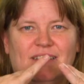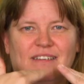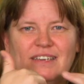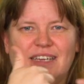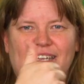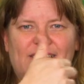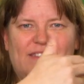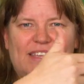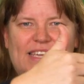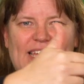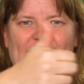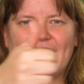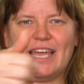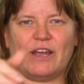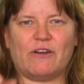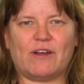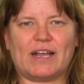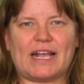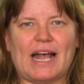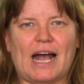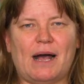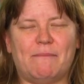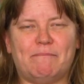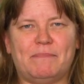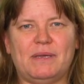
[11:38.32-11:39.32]
in the air. It
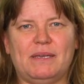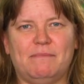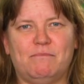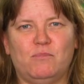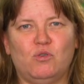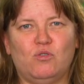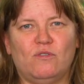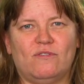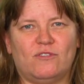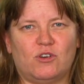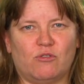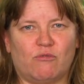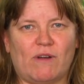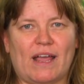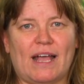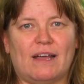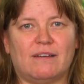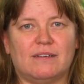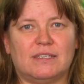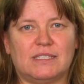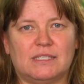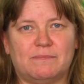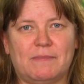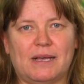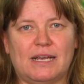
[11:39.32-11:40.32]
can't be moved
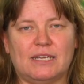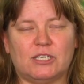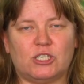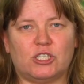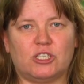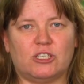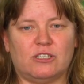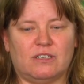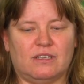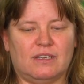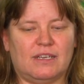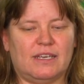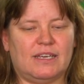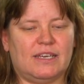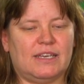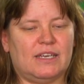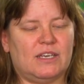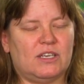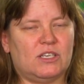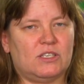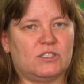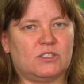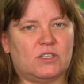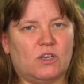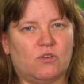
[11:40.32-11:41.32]
around as much.
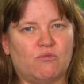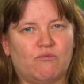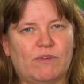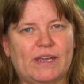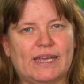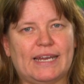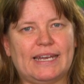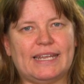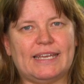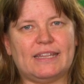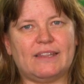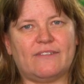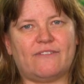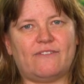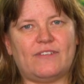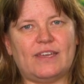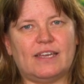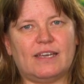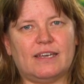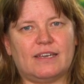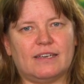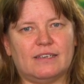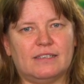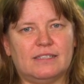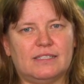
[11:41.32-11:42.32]
So wriggling the
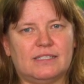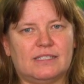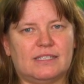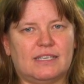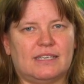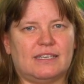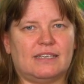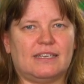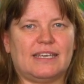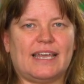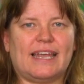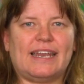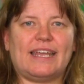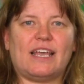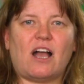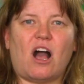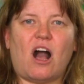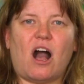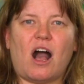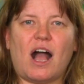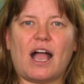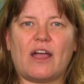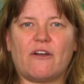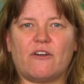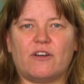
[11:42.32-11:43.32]
fingers, getting
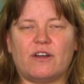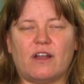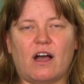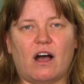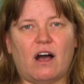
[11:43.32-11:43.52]
higher and